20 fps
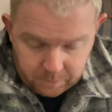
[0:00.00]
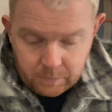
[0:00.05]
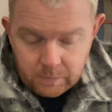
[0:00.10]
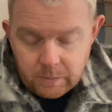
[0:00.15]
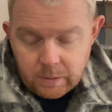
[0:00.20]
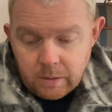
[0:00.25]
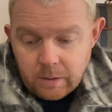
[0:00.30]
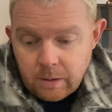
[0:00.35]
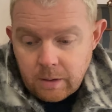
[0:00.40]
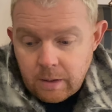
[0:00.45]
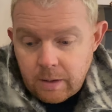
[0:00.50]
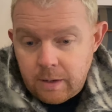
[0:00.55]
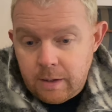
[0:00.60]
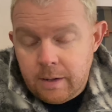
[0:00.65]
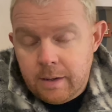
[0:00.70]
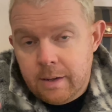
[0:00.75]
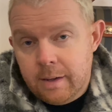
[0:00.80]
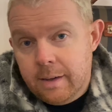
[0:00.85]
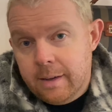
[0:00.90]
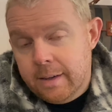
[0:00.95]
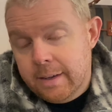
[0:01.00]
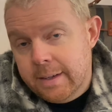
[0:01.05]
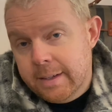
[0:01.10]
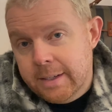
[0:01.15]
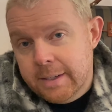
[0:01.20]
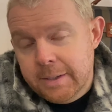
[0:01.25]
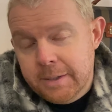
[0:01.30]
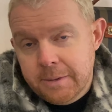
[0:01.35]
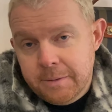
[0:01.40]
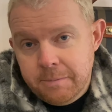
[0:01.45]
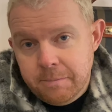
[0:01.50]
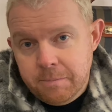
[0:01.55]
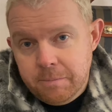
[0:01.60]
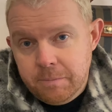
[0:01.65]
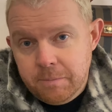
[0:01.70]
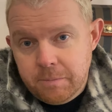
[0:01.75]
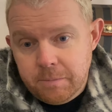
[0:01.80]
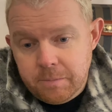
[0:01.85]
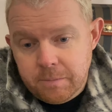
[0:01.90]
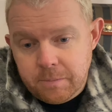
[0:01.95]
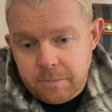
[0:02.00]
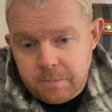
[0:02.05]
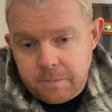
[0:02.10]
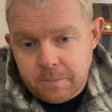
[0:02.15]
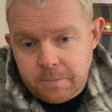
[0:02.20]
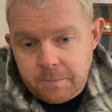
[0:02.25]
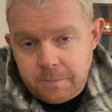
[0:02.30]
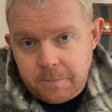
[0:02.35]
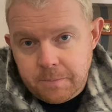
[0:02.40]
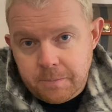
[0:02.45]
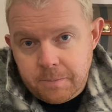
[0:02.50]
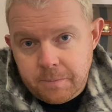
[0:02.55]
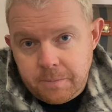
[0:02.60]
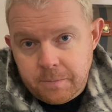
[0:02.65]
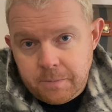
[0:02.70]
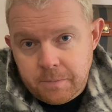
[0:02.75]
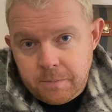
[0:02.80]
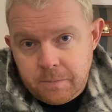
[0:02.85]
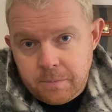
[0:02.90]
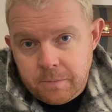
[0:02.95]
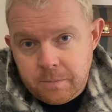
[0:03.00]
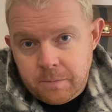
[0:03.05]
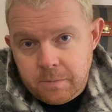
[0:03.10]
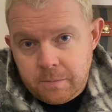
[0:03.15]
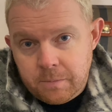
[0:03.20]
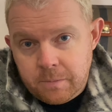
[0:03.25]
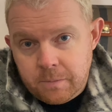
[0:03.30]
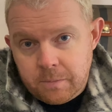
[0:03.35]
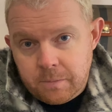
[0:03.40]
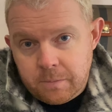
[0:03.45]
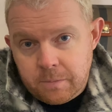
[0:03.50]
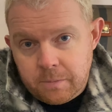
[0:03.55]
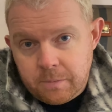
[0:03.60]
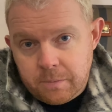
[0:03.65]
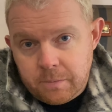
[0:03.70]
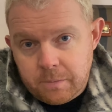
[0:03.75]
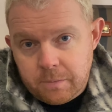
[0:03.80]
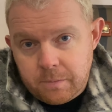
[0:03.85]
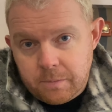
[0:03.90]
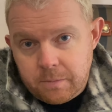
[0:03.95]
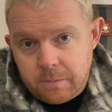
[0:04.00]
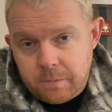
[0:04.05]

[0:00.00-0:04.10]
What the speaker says: (not speaking)